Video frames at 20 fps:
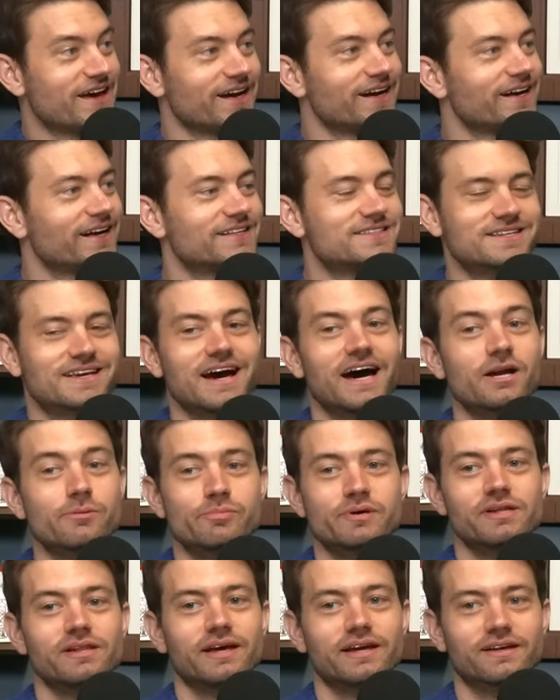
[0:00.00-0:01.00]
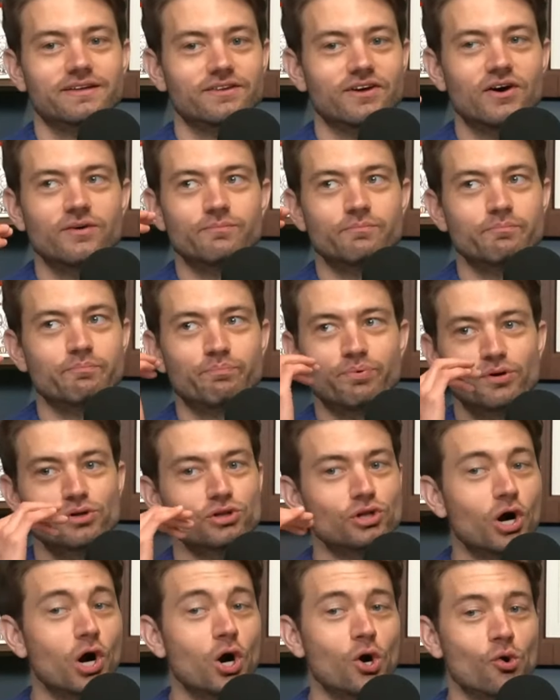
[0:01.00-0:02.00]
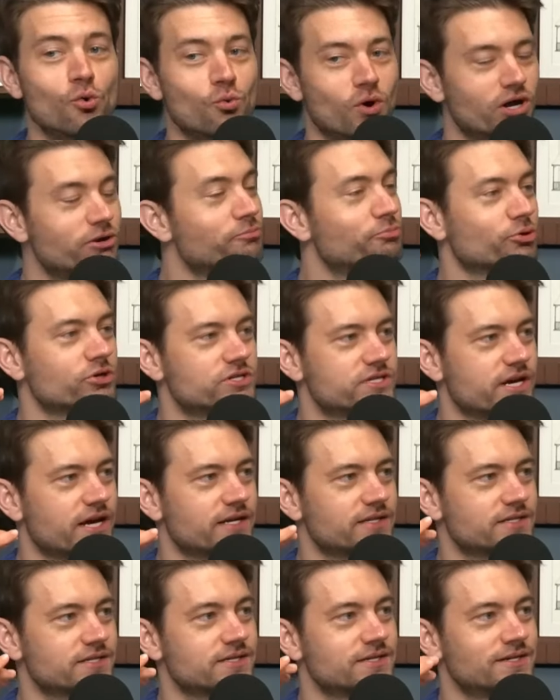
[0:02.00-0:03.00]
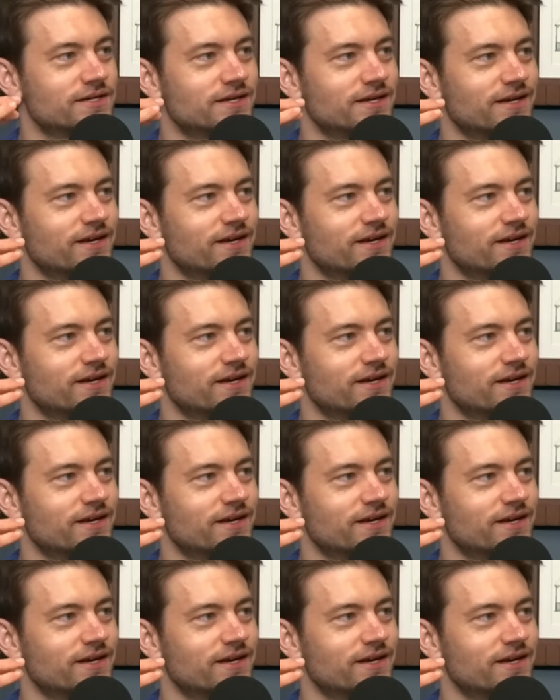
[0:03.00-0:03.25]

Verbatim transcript: And it's got to be like below 1%.